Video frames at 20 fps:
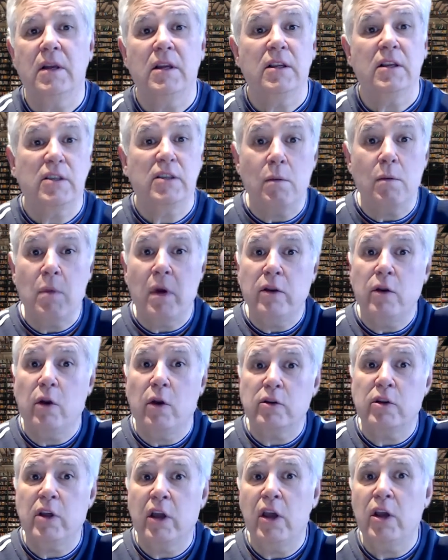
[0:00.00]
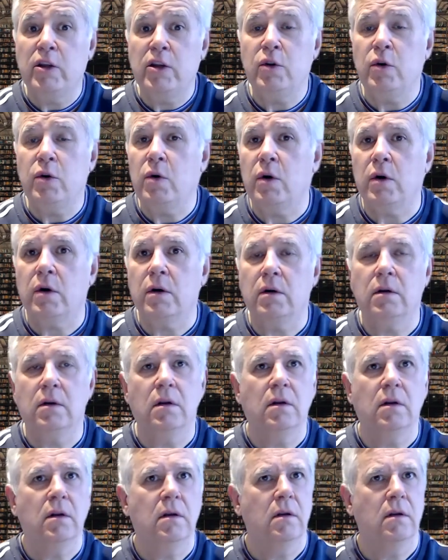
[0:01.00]
Someone knocked at her door.
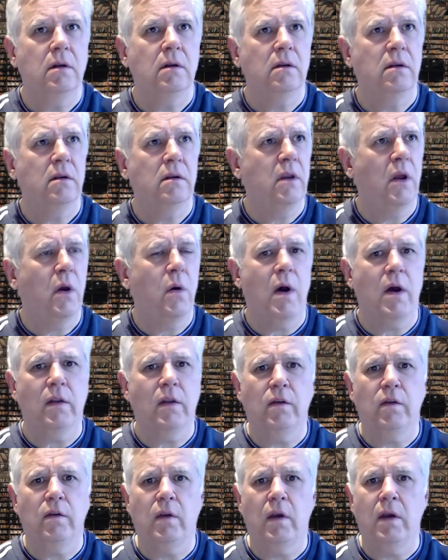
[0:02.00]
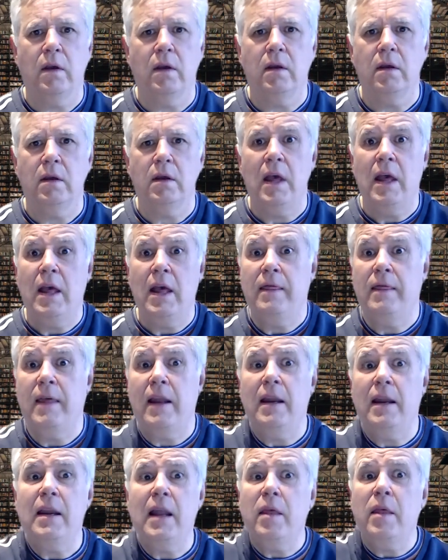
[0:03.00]
No answer. Then
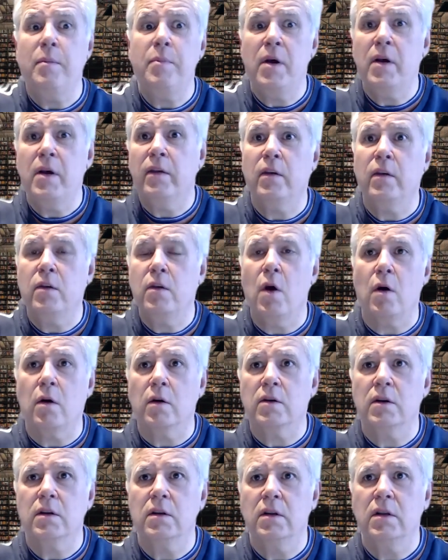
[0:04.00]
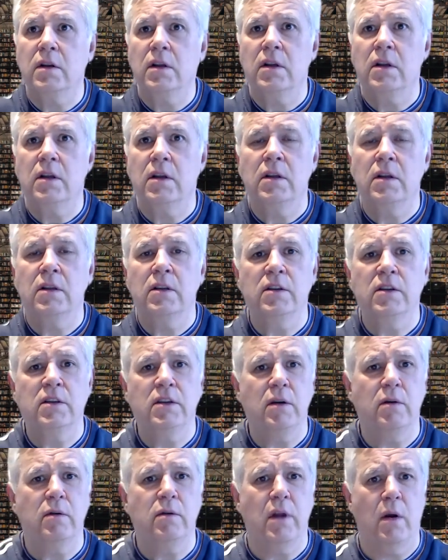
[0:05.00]
another person knocked.
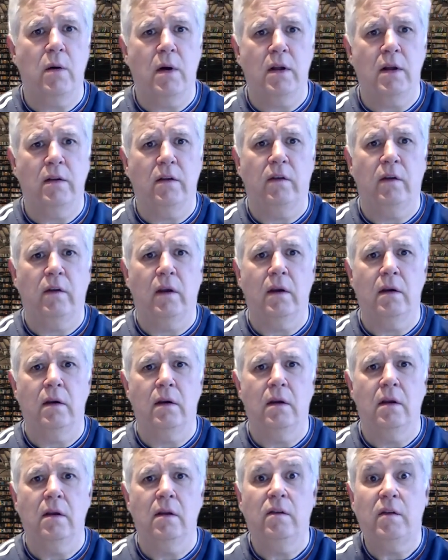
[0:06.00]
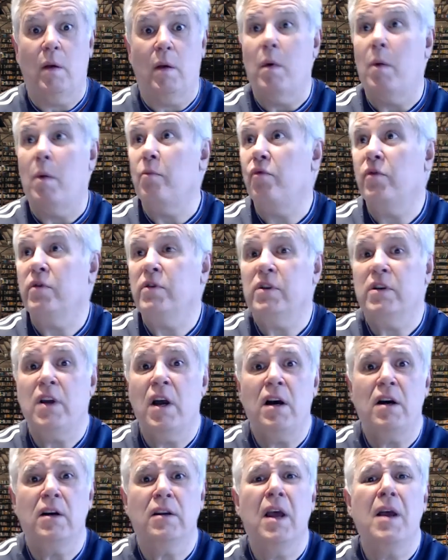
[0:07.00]
Still no answer. Someone brought a
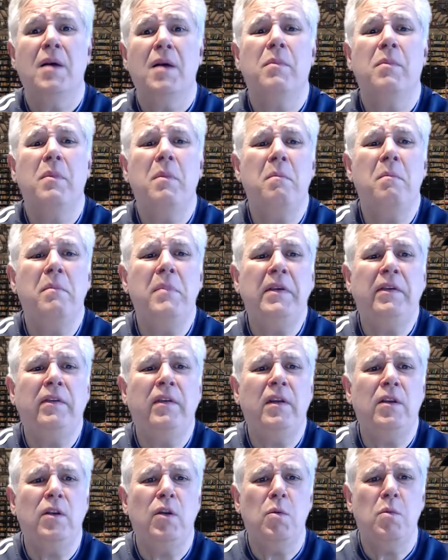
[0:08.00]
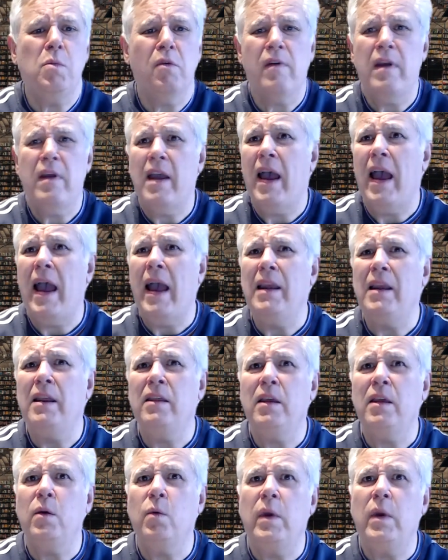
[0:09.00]
card. Missing you, Maria.
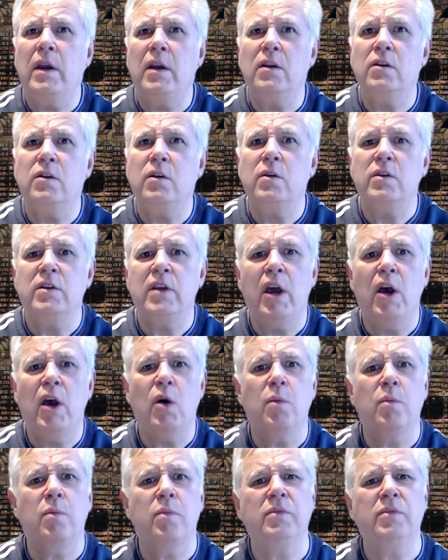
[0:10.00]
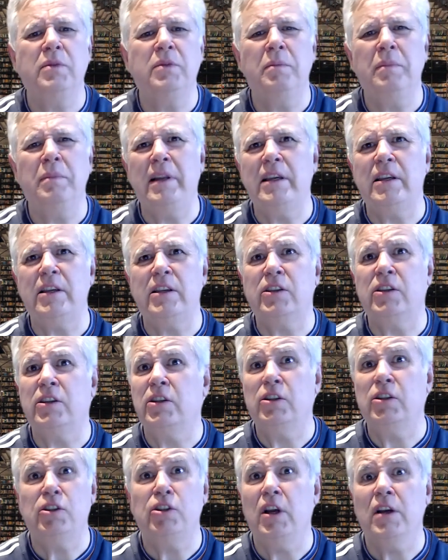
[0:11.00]
Anything we can do to help? Please,
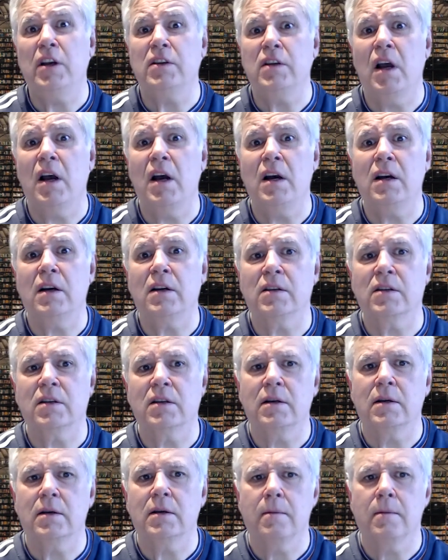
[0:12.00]
just ask.